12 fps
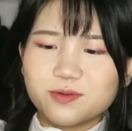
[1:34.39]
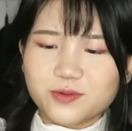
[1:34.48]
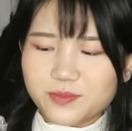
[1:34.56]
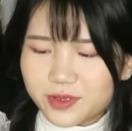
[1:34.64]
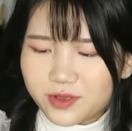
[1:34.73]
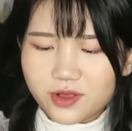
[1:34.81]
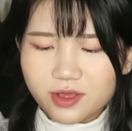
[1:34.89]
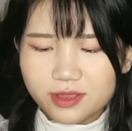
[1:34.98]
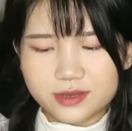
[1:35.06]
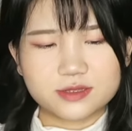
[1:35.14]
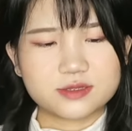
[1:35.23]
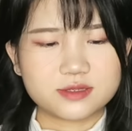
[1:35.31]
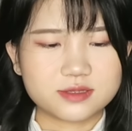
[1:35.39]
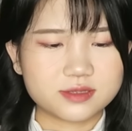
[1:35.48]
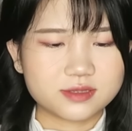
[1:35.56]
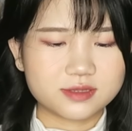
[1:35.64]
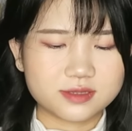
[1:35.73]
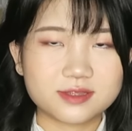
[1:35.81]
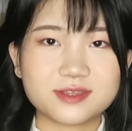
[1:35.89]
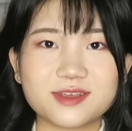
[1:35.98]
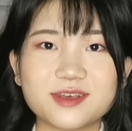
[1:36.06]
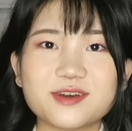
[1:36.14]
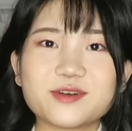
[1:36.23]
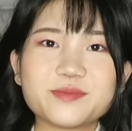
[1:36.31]
Oh my god.
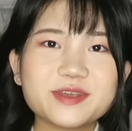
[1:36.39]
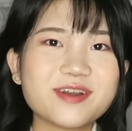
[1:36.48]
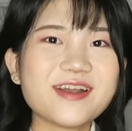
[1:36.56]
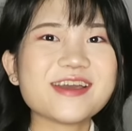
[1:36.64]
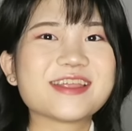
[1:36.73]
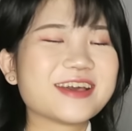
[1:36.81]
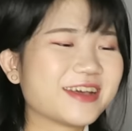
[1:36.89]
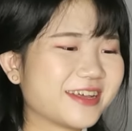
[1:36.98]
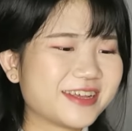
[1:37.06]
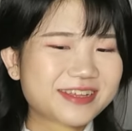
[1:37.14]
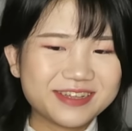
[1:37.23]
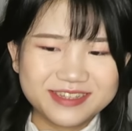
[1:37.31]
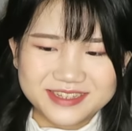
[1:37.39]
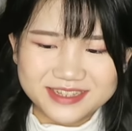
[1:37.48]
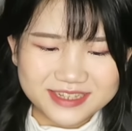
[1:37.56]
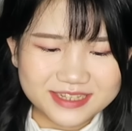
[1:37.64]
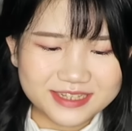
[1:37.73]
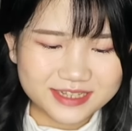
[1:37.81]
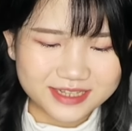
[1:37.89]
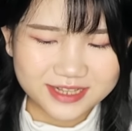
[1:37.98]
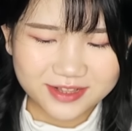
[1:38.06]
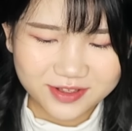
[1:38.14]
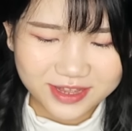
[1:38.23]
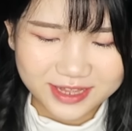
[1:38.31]
Oh my god.
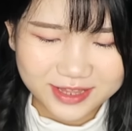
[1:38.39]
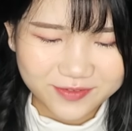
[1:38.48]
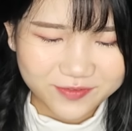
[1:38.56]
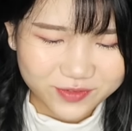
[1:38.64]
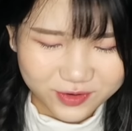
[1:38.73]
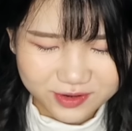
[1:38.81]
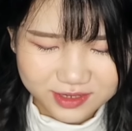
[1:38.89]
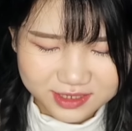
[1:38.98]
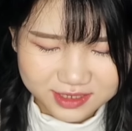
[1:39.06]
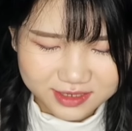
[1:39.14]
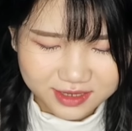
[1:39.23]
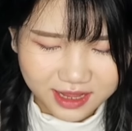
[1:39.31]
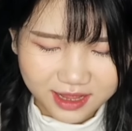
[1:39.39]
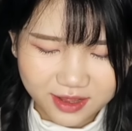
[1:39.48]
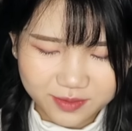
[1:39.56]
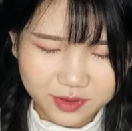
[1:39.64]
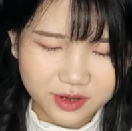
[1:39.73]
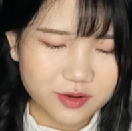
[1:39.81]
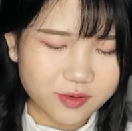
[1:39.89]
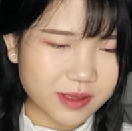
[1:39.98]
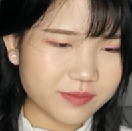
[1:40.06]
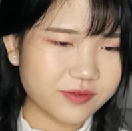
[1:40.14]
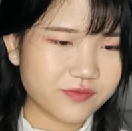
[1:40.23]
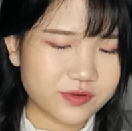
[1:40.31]
Okay, the first, I'm gonna
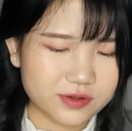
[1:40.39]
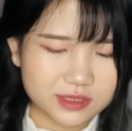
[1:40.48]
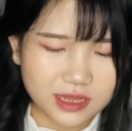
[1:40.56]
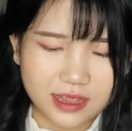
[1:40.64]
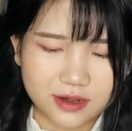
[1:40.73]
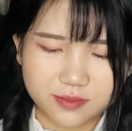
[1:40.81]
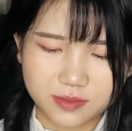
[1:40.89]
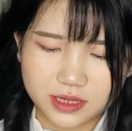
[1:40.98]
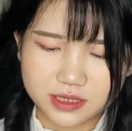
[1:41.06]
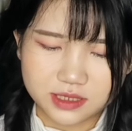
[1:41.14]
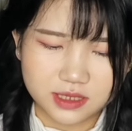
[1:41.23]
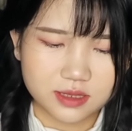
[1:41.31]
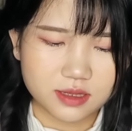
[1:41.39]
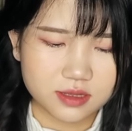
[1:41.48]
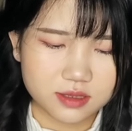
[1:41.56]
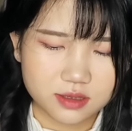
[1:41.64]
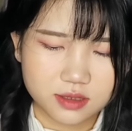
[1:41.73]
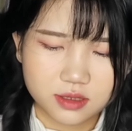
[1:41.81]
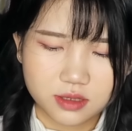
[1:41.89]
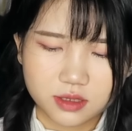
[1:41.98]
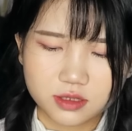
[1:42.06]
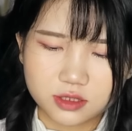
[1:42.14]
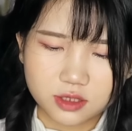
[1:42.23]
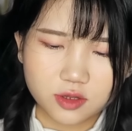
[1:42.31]
grab the first item I see.
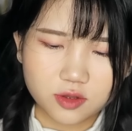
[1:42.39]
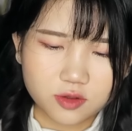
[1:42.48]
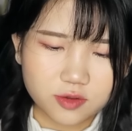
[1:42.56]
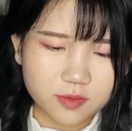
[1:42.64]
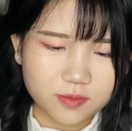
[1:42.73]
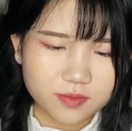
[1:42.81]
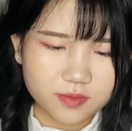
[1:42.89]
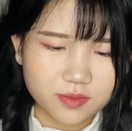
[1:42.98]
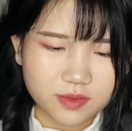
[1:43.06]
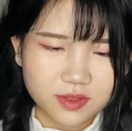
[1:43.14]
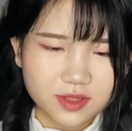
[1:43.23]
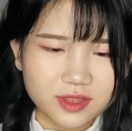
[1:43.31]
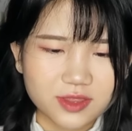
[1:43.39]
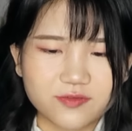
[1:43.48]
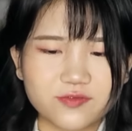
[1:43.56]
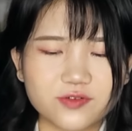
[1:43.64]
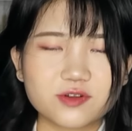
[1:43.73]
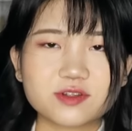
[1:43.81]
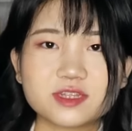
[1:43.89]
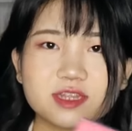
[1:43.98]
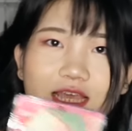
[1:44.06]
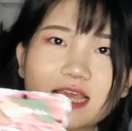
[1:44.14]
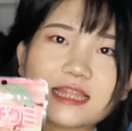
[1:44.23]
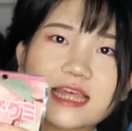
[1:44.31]
So the first
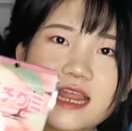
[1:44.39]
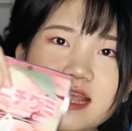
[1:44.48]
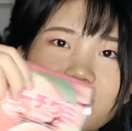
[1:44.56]
thing that I